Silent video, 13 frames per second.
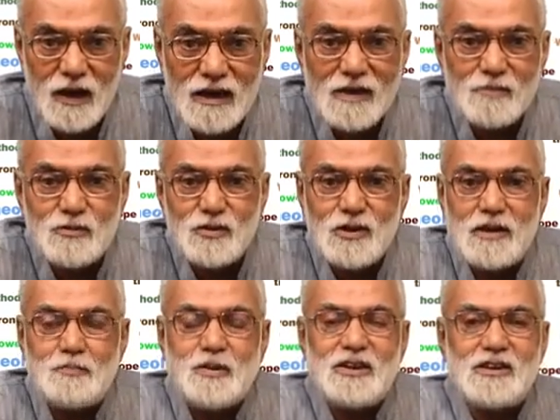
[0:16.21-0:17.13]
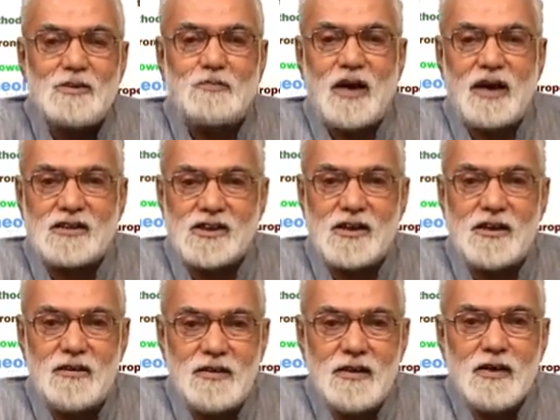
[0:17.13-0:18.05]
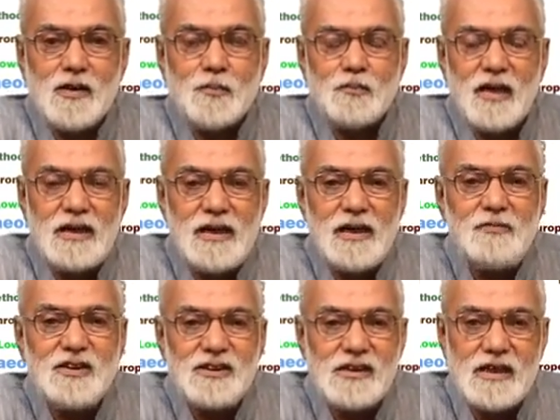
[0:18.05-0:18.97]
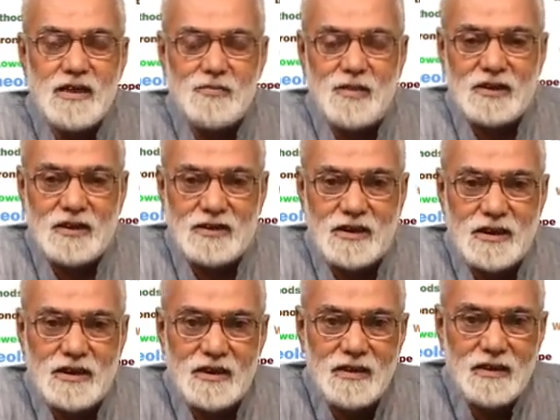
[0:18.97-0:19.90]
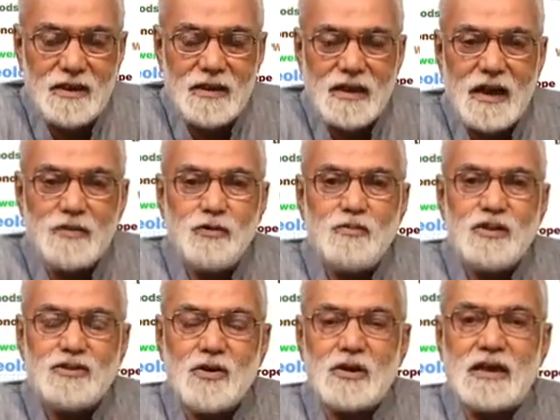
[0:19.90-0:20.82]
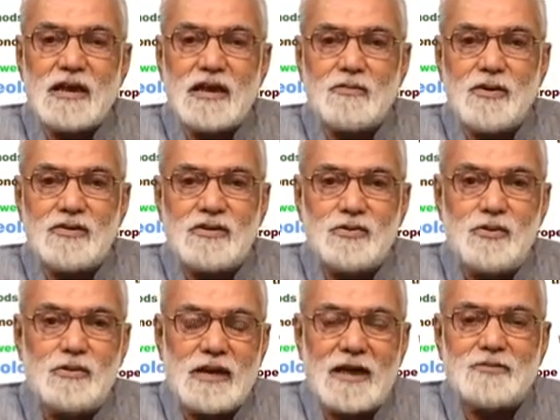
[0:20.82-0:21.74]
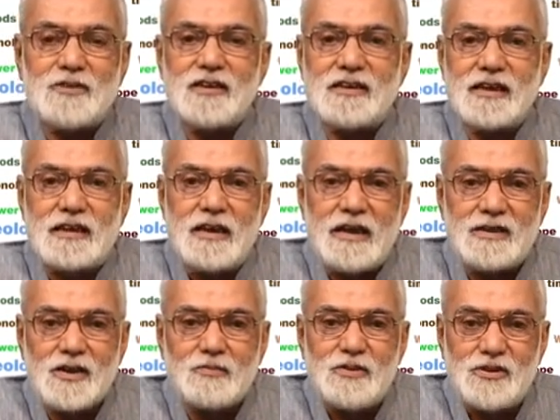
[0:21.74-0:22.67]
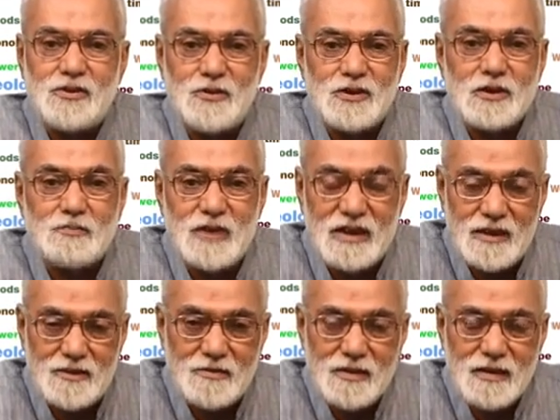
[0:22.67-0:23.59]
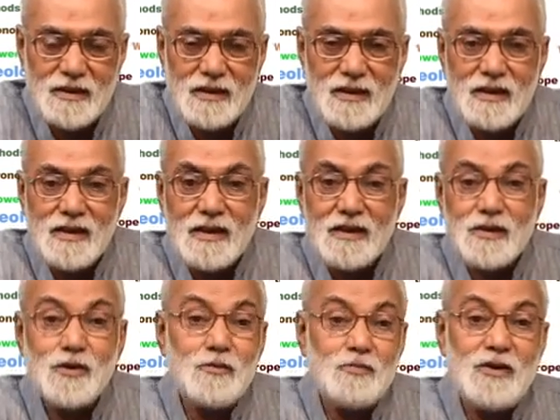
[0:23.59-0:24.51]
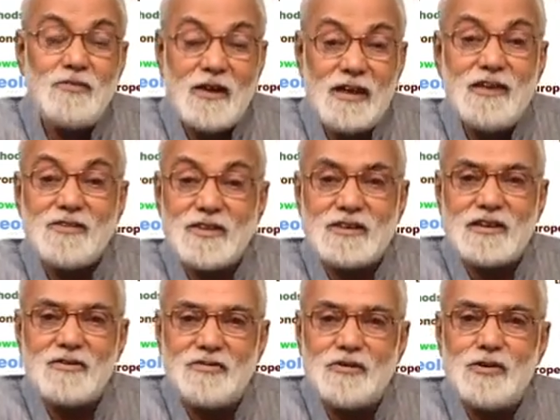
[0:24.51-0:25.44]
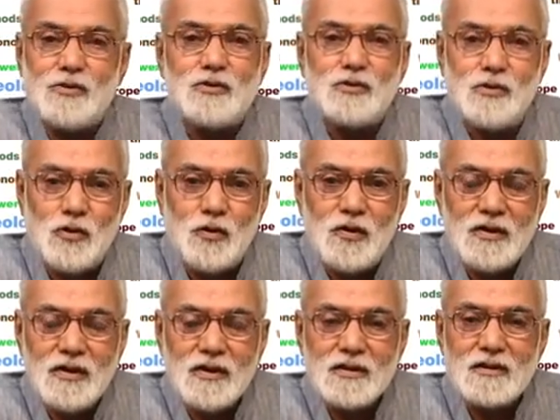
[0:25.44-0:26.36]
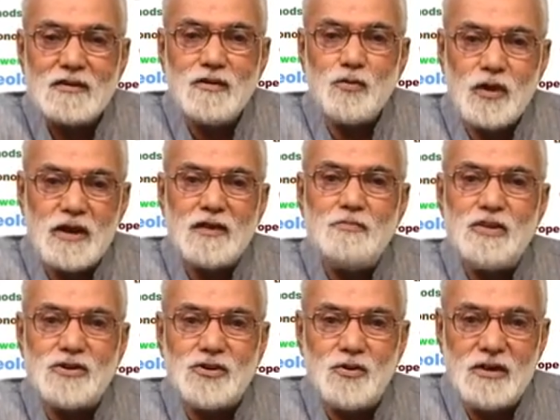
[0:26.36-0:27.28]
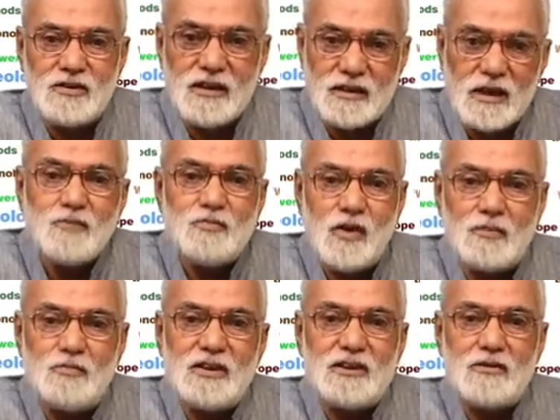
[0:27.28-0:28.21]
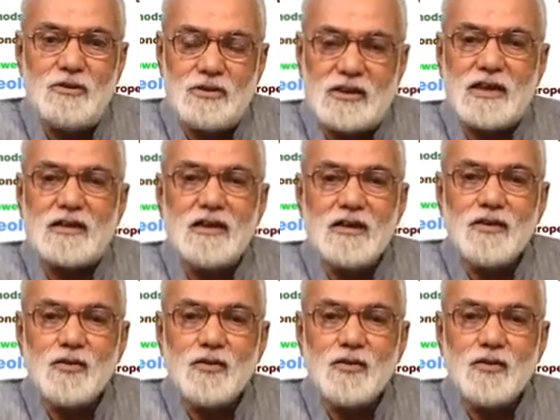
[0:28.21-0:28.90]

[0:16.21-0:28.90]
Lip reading: welcome to EPG Pathshala. My name is D.K. Bhattacharya and we'll be talking about tool types and techniques of Mesolithic period. It will be very interesting for you to know that the word Mesolithicum or Mesolithic